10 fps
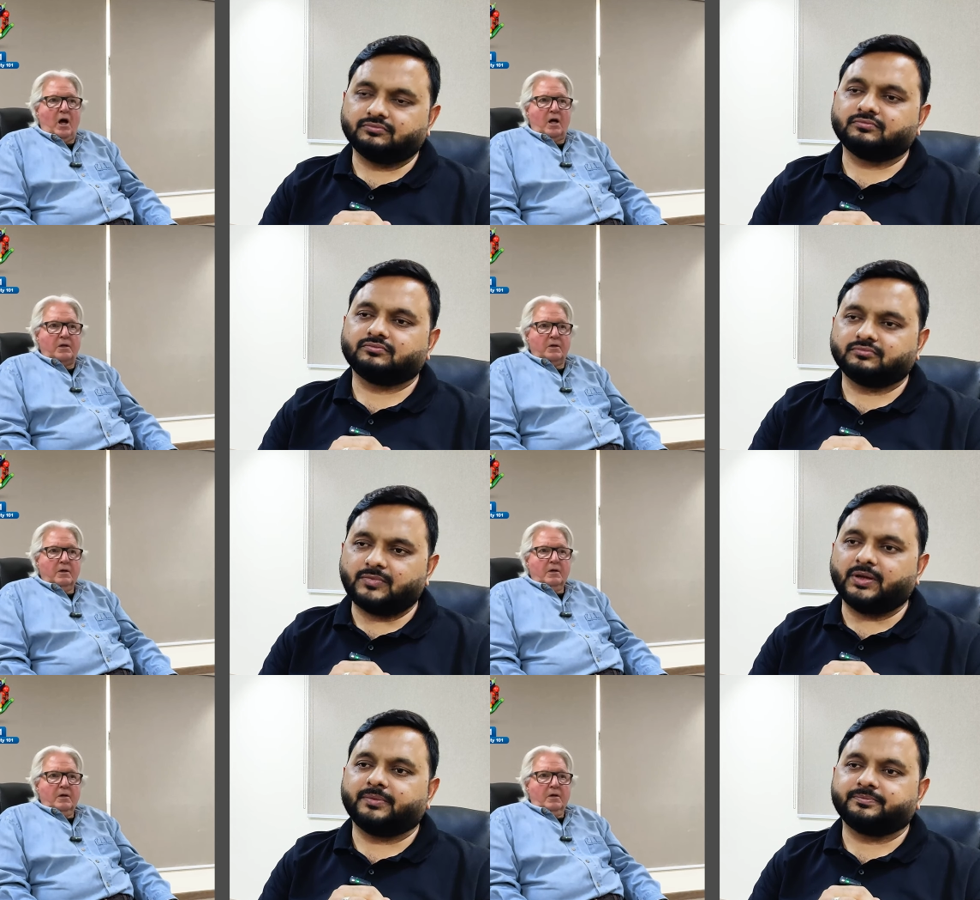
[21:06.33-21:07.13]
Speaker 1: on.
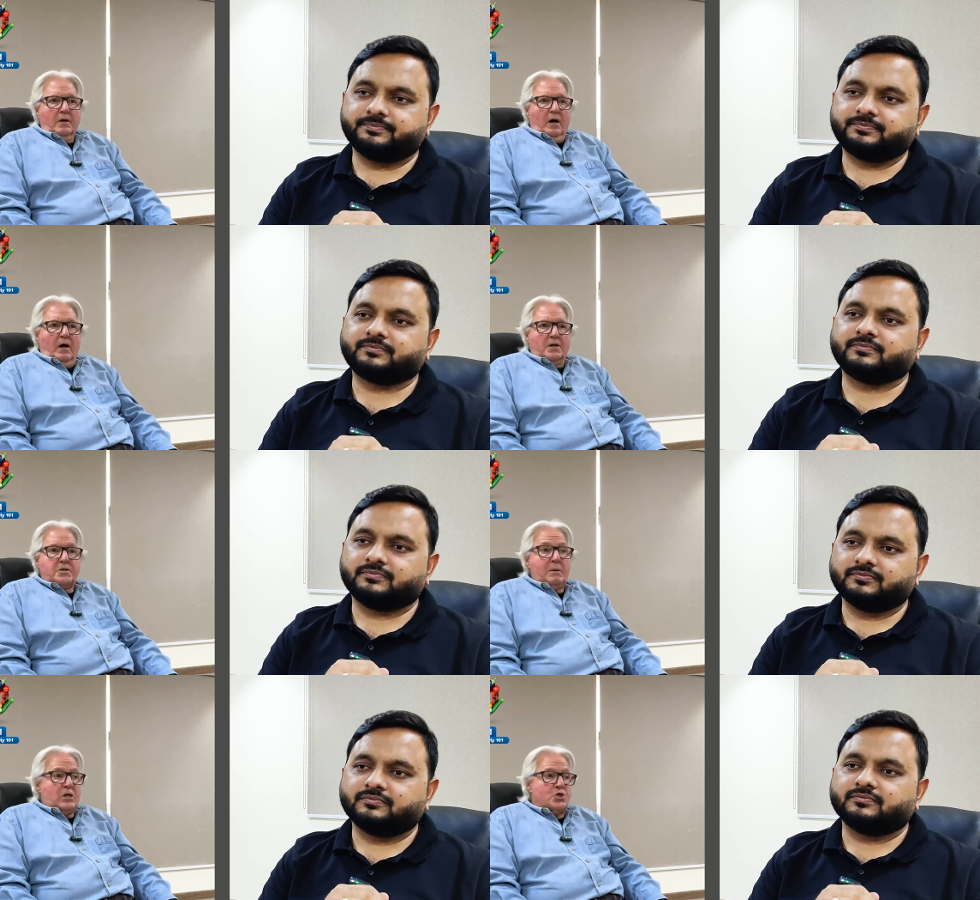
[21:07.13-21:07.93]
Yeah. Uh,
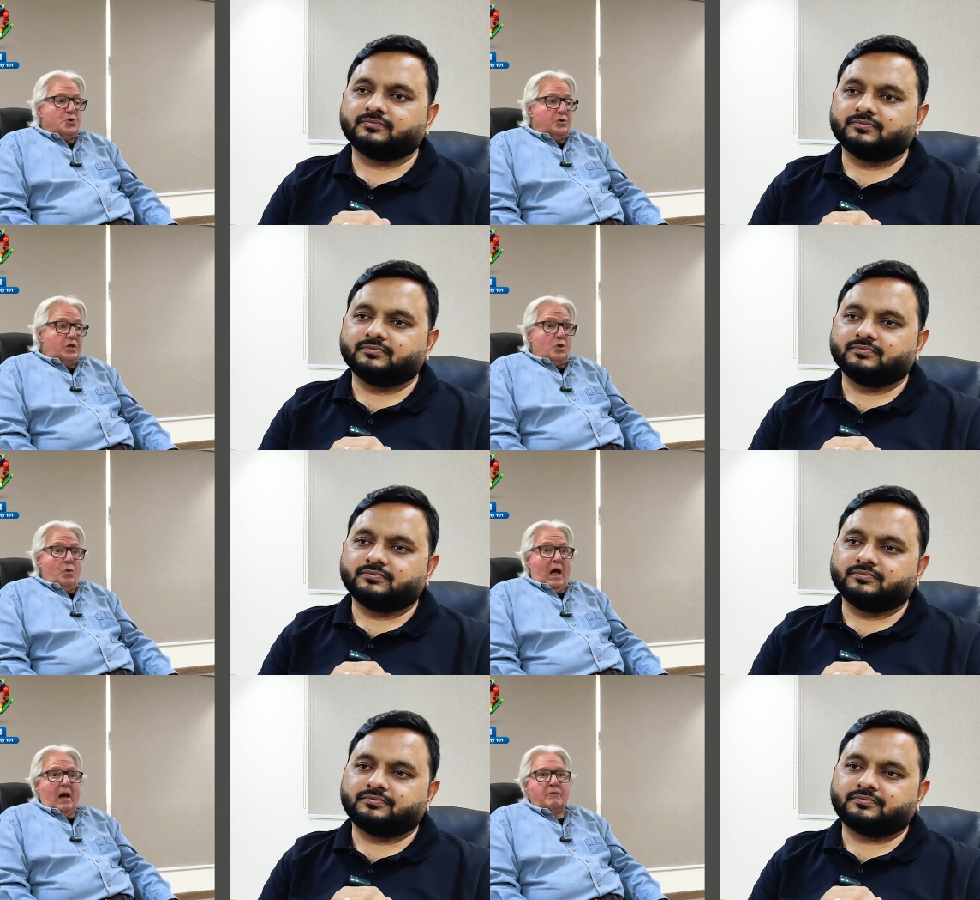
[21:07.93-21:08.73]
to make sure that
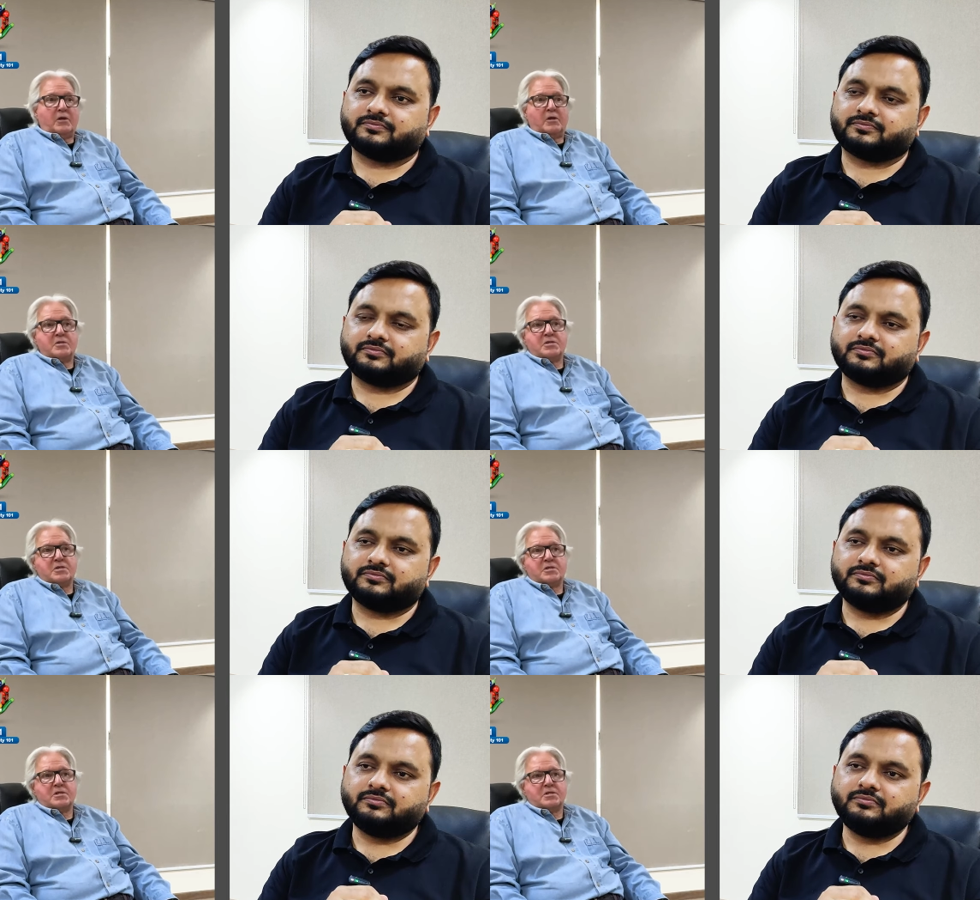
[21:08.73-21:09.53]
you have the
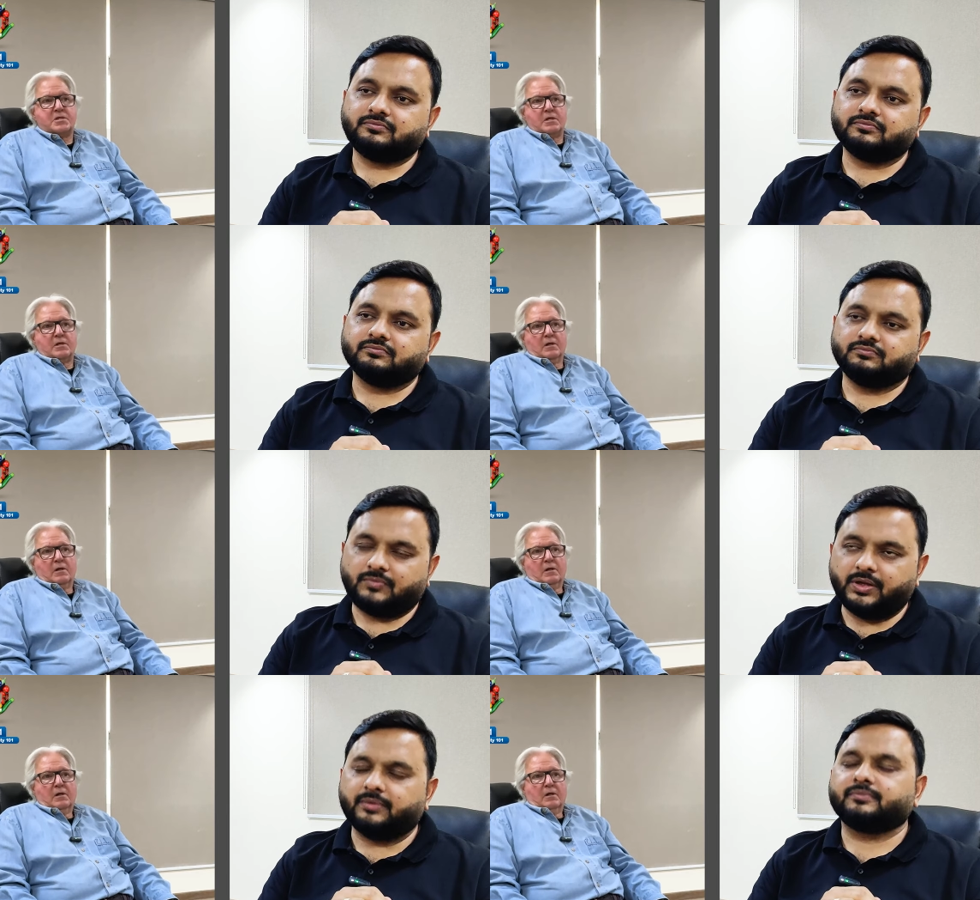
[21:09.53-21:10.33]
consistency.
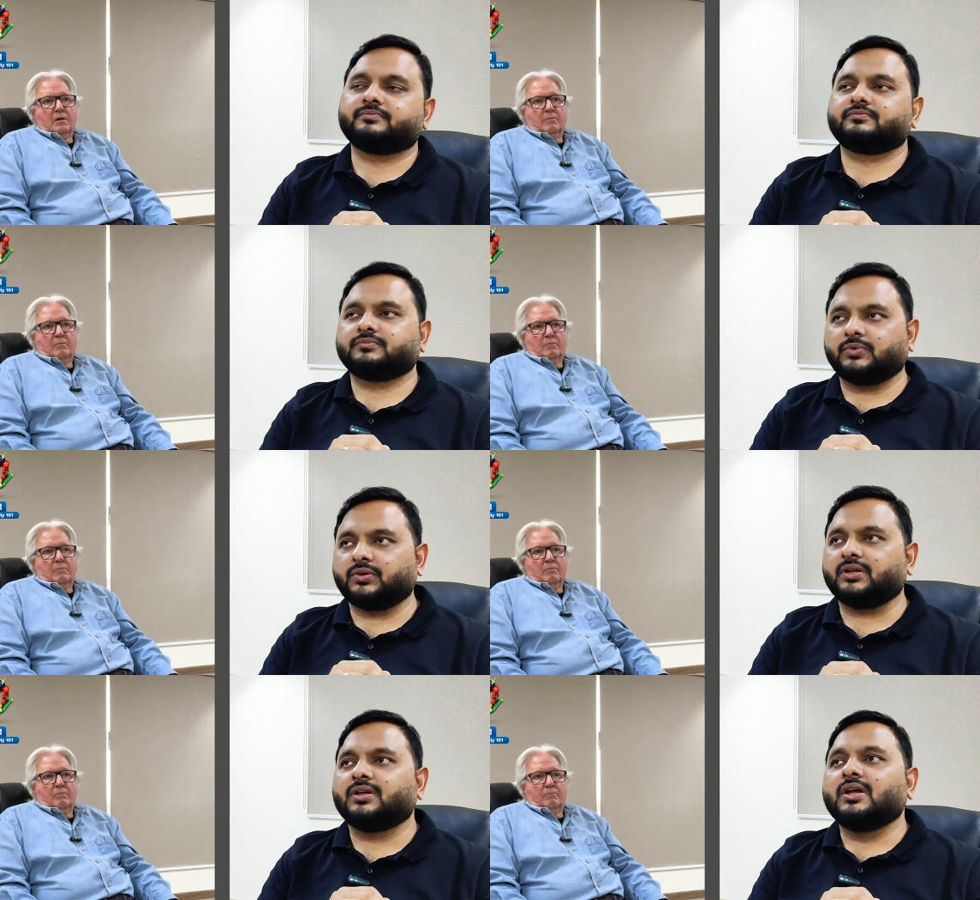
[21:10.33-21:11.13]
Speaker 2: Yeah.
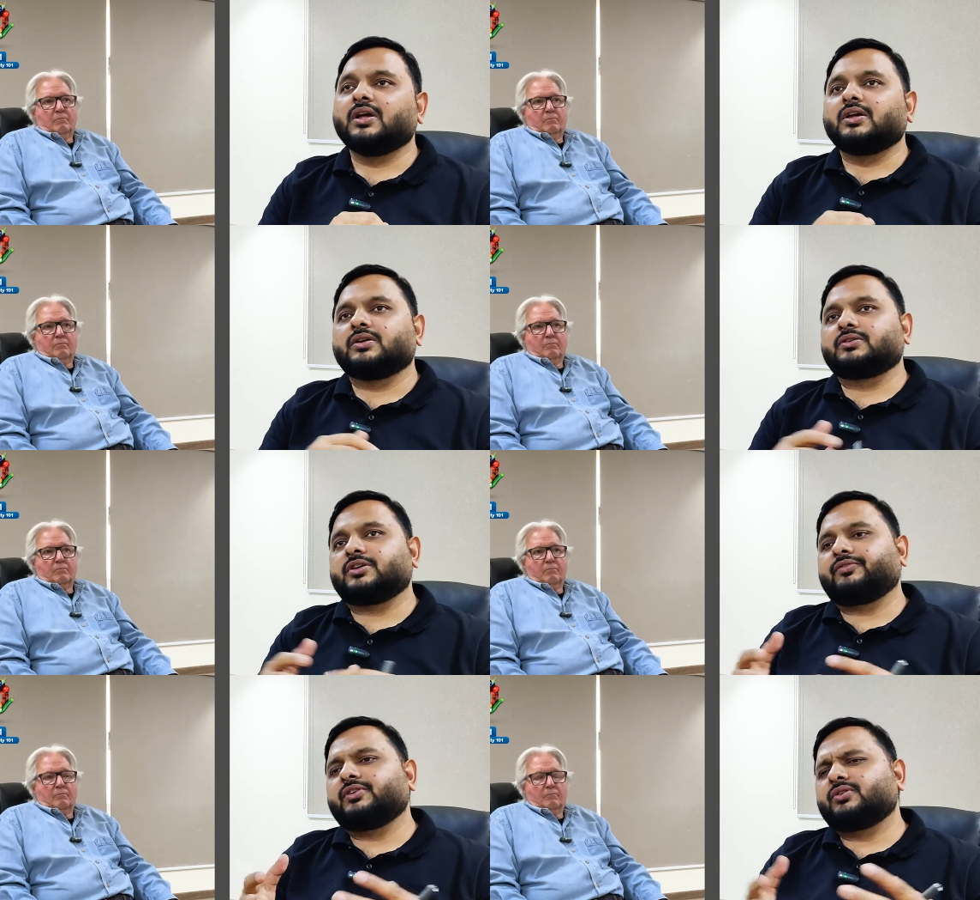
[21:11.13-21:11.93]
Okay.
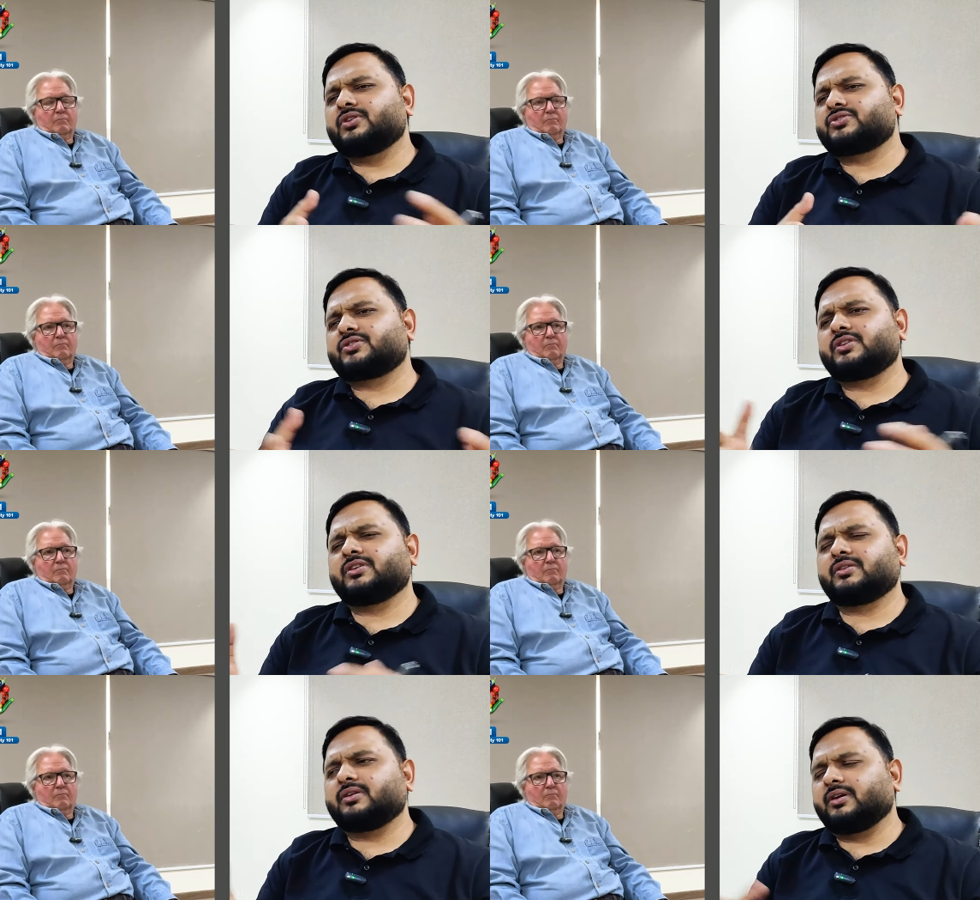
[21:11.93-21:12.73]
Chef, in your
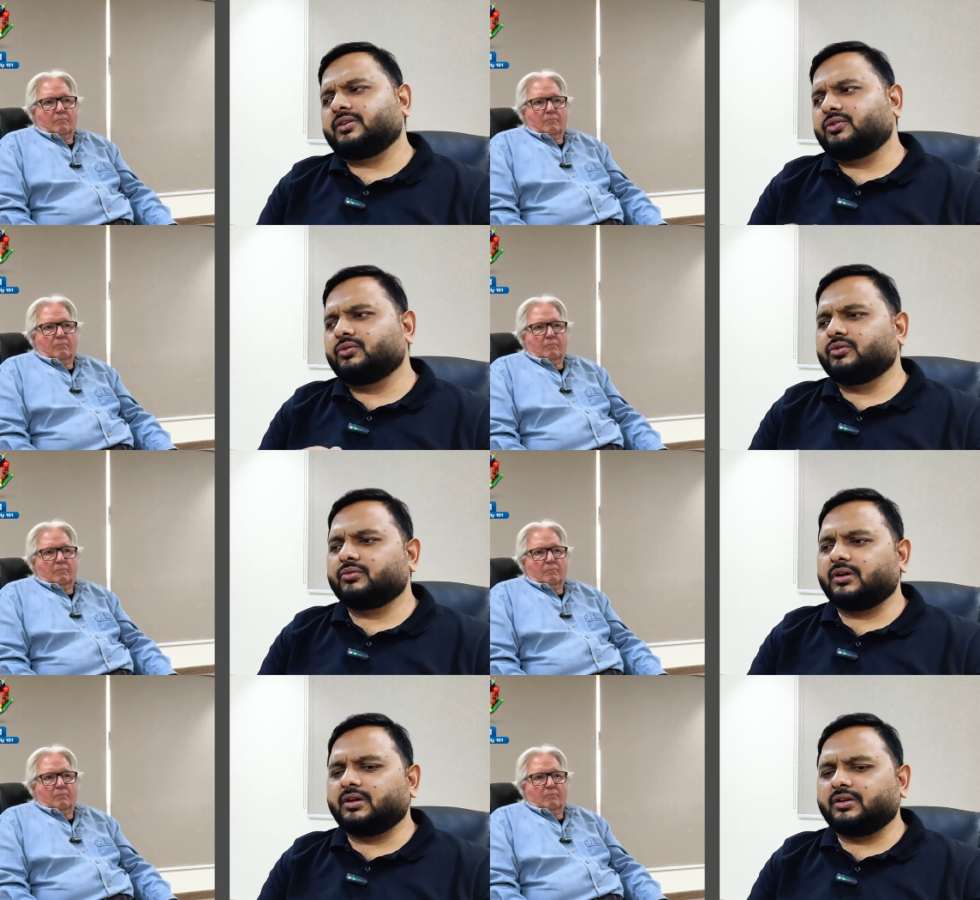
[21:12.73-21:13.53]
history, uh, do
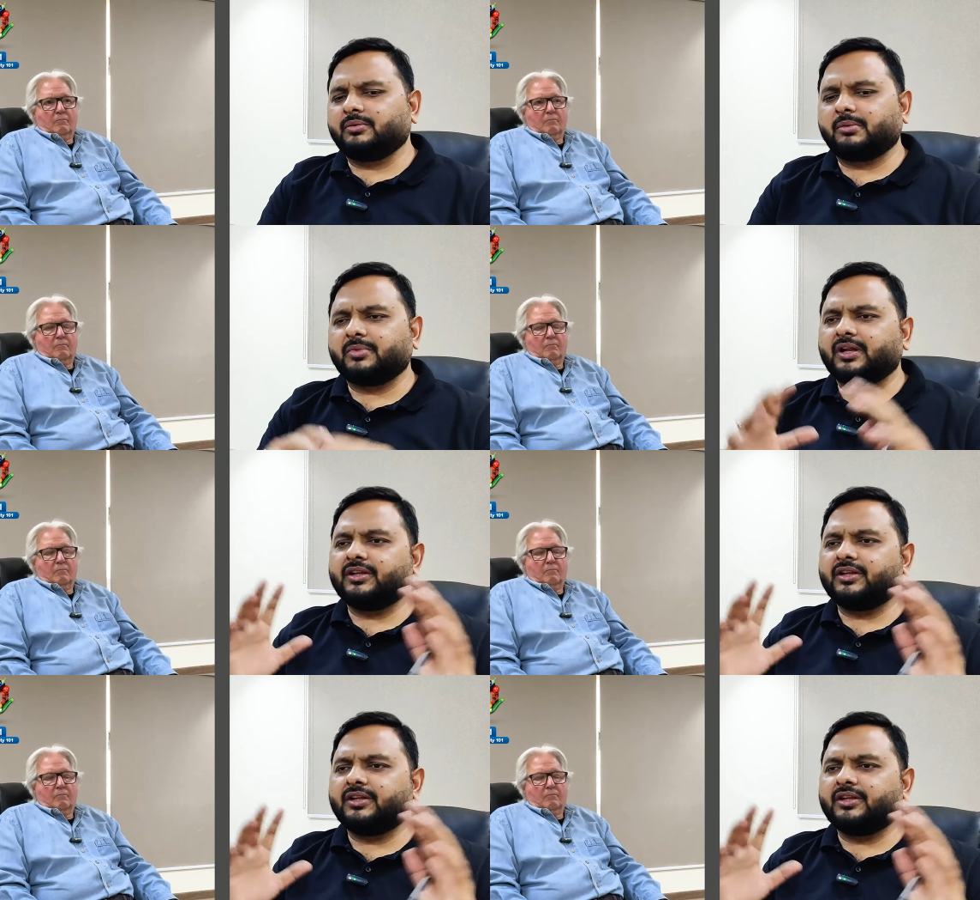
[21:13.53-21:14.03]
you remember